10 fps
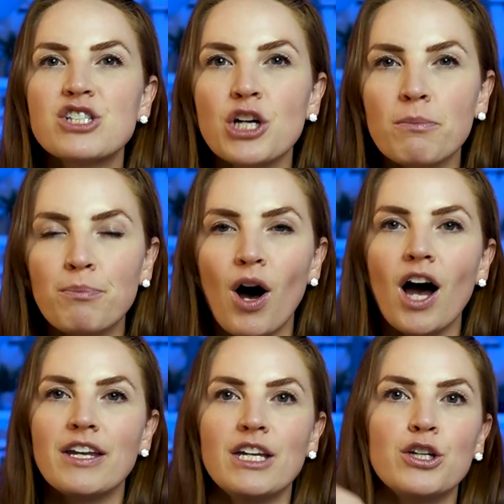to your
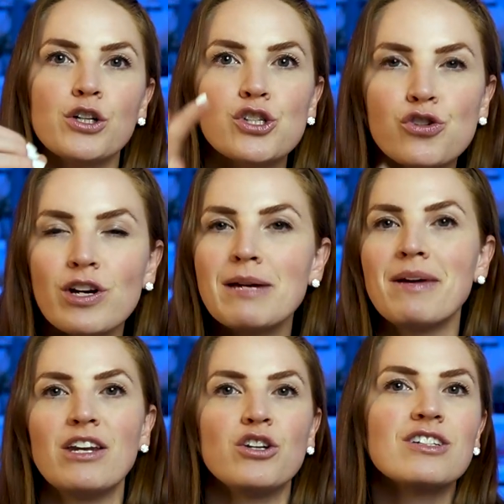body, your
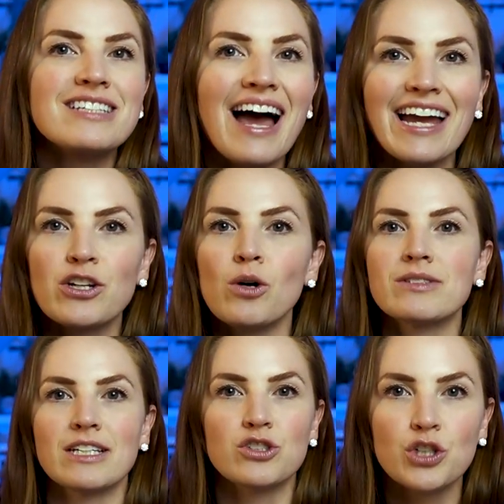treatment, your
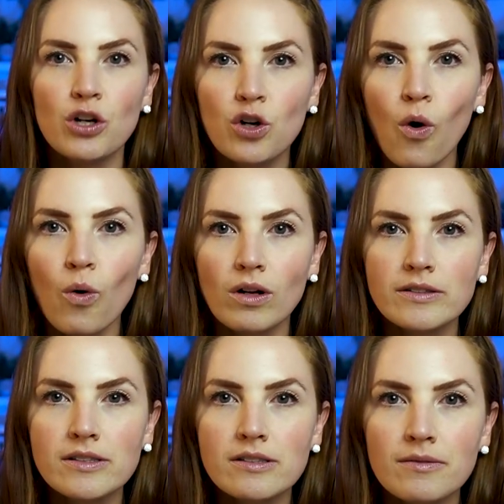diagnosis, your
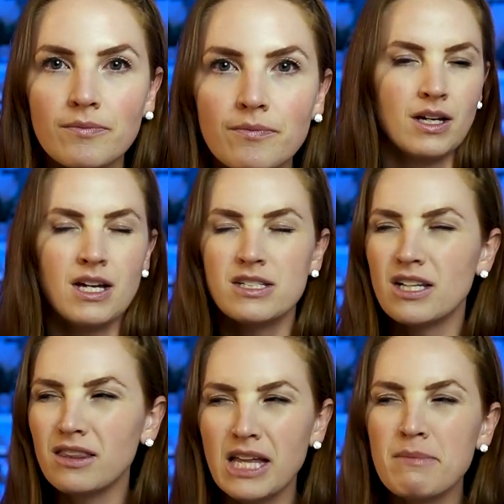goals.
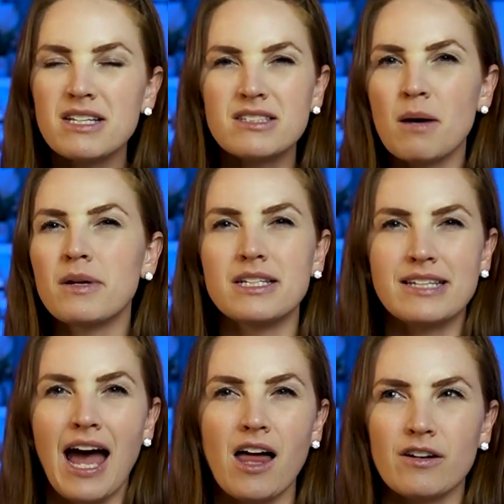To limit somebody's
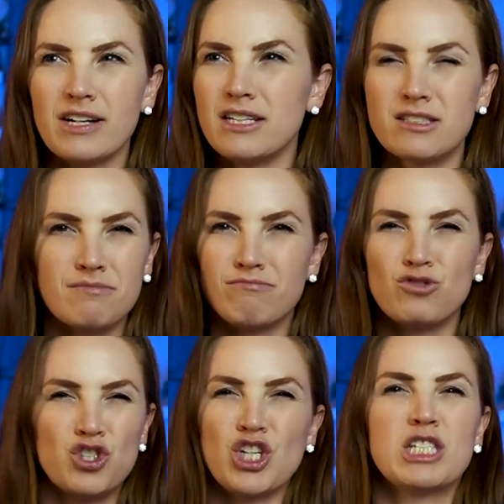calories
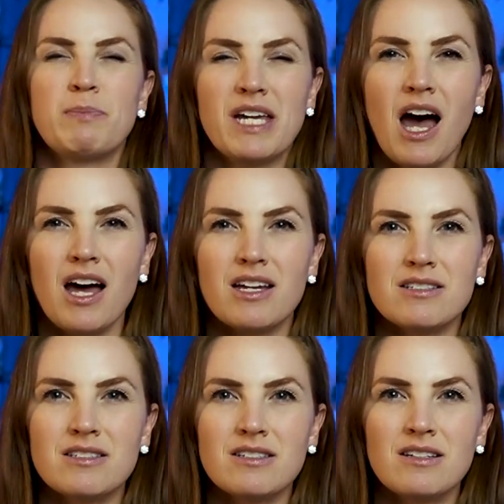just
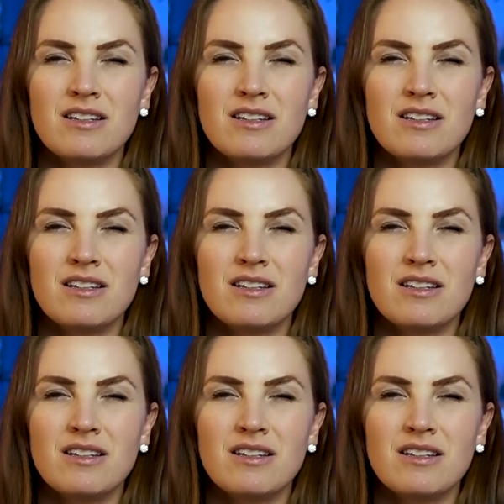because,